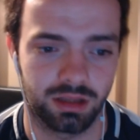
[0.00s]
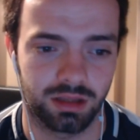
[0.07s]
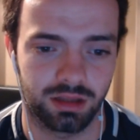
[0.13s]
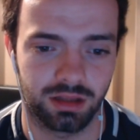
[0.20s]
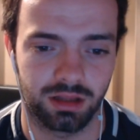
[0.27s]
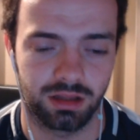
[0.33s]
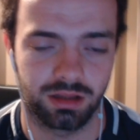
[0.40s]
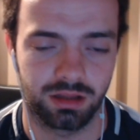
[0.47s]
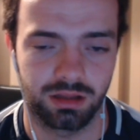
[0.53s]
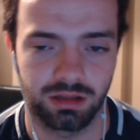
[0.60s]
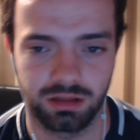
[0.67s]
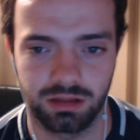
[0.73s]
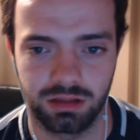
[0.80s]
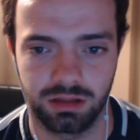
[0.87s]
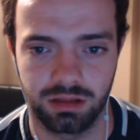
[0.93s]

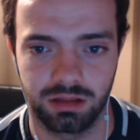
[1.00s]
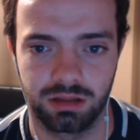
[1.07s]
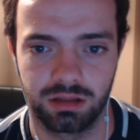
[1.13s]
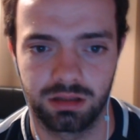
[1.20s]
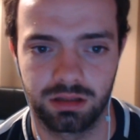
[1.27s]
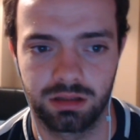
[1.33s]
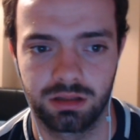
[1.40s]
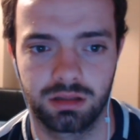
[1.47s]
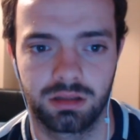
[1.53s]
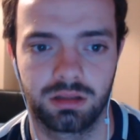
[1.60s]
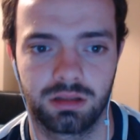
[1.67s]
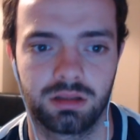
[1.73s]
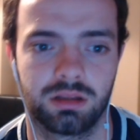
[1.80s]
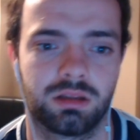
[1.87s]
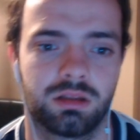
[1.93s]

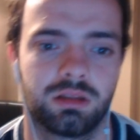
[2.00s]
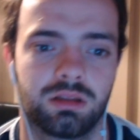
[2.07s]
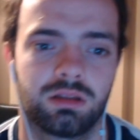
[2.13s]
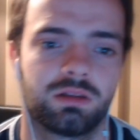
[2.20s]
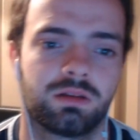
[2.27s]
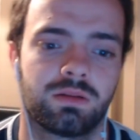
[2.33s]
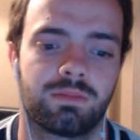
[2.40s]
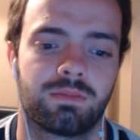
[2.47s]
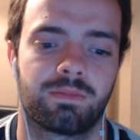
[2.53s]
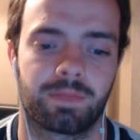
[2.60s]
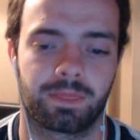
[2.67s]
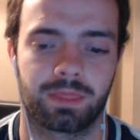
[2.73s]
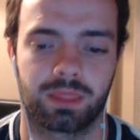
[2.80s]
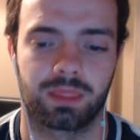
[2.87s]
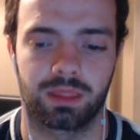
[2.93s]
Nobody speaks.